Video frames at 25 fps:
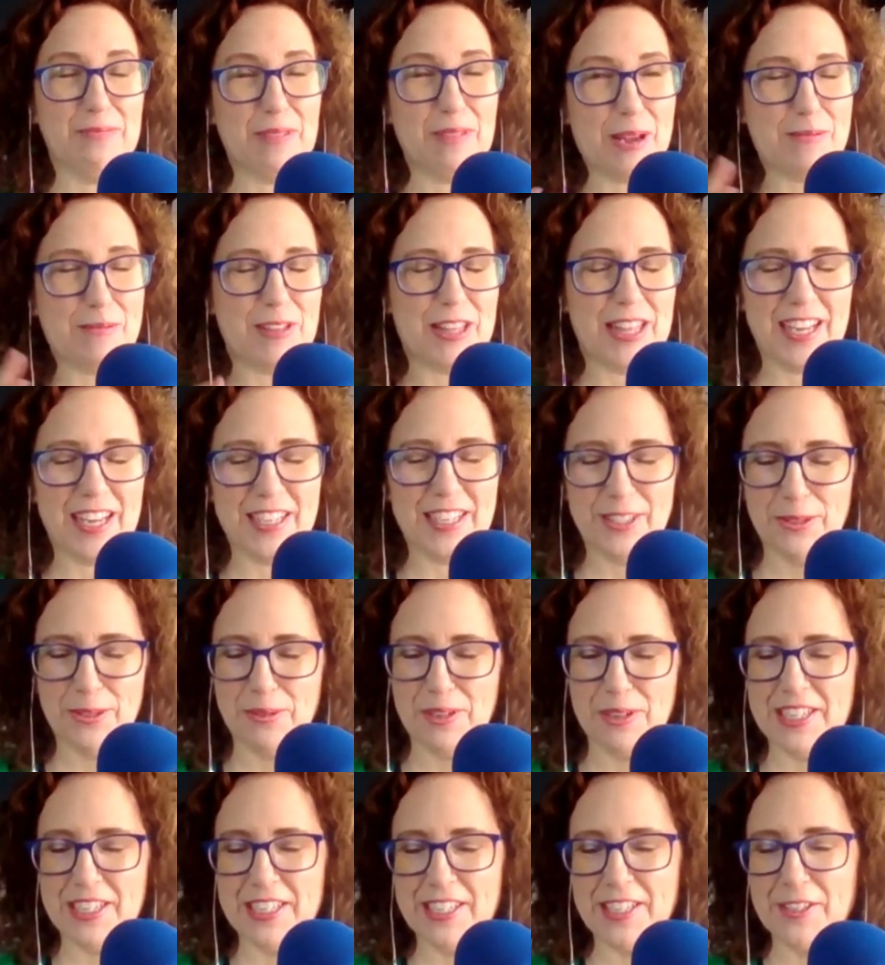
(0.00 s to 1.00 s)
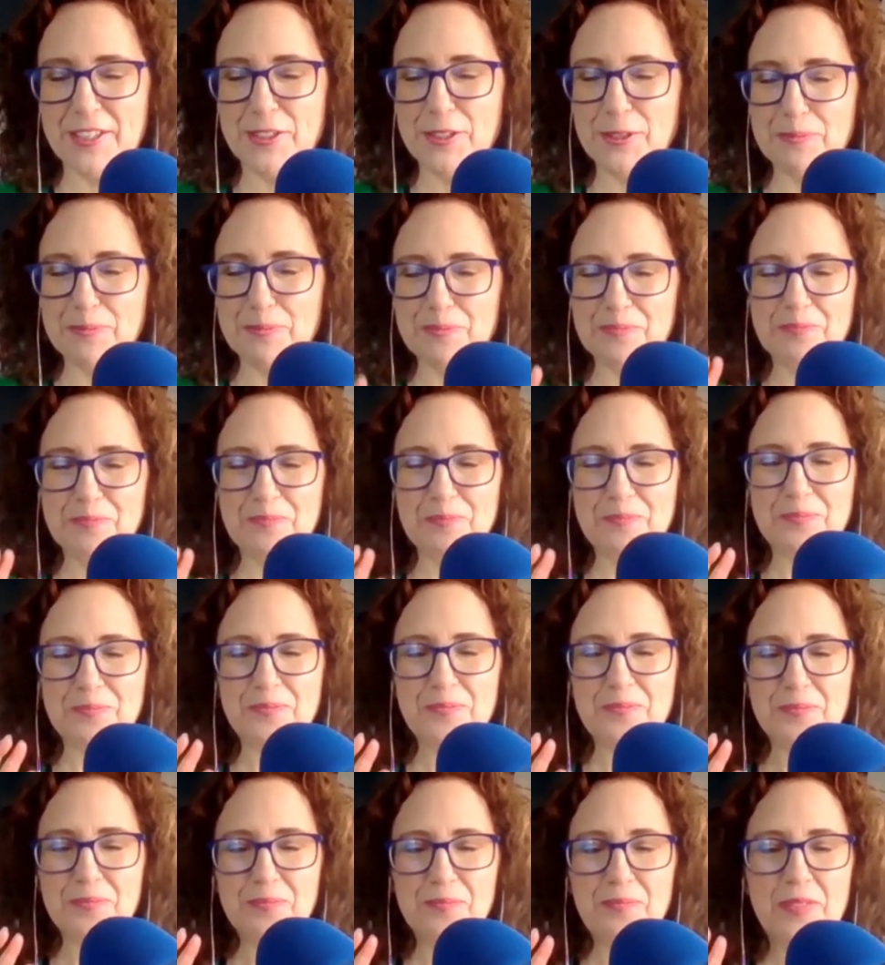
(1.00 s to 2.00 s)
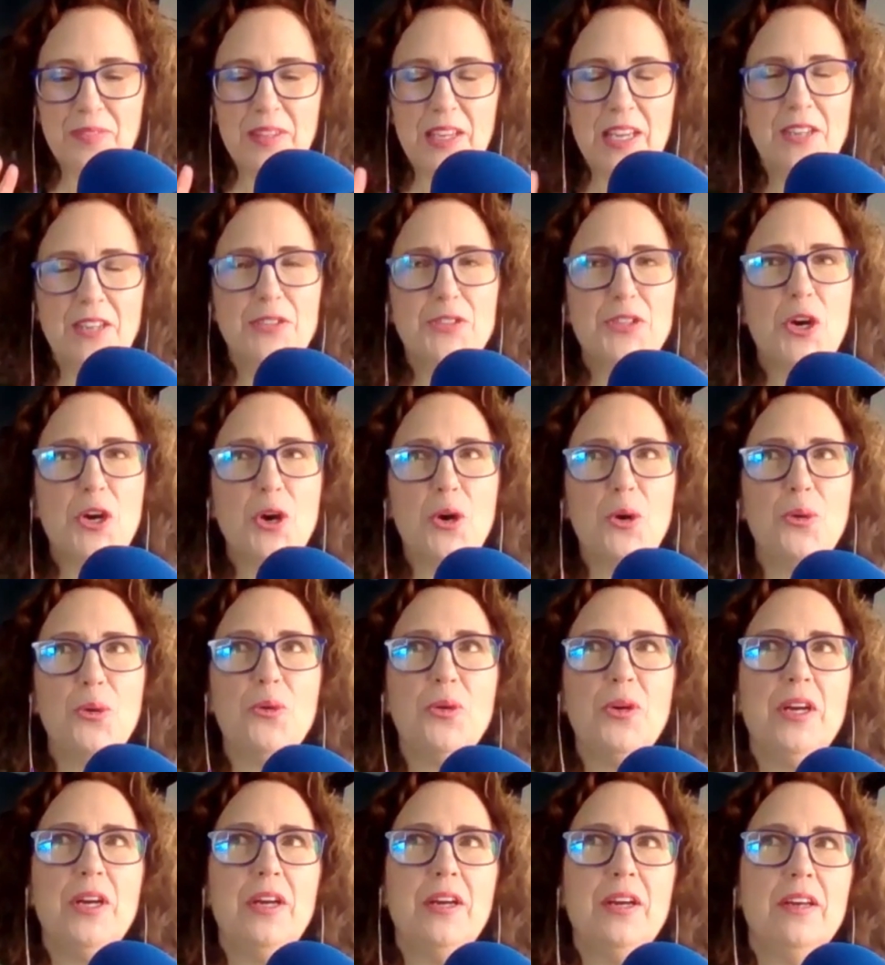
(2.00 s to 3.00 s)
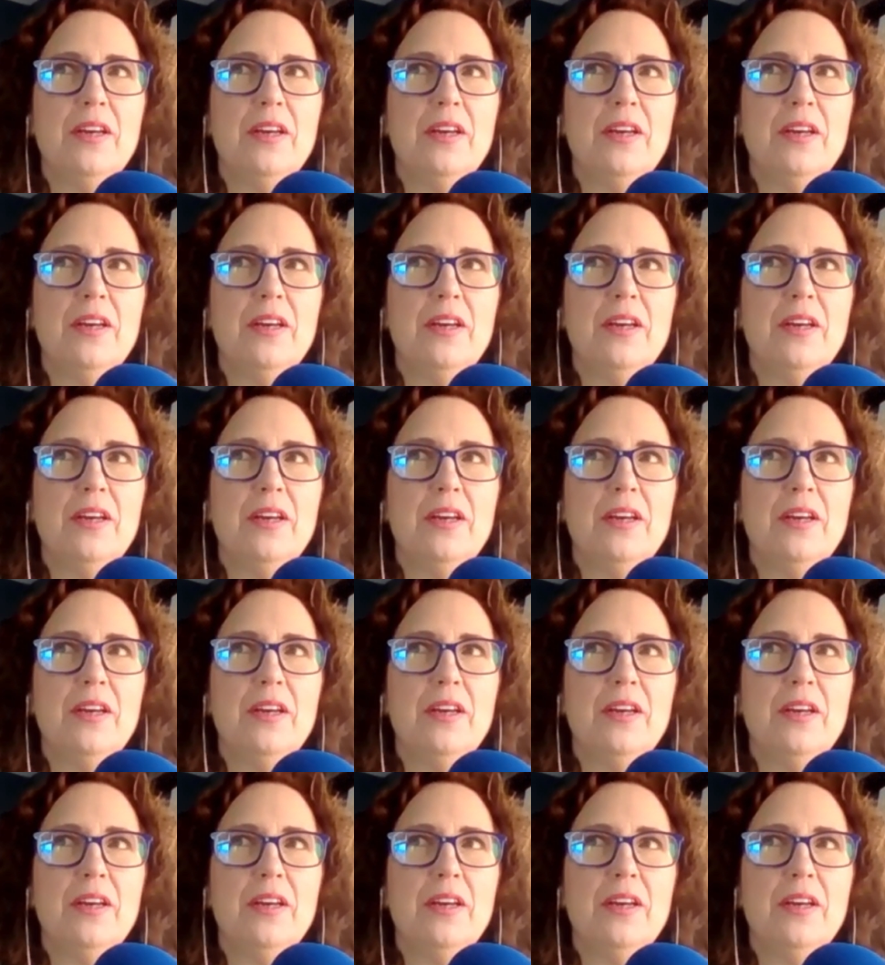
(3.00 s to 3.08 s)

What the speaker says: Maybe that's what it is. So,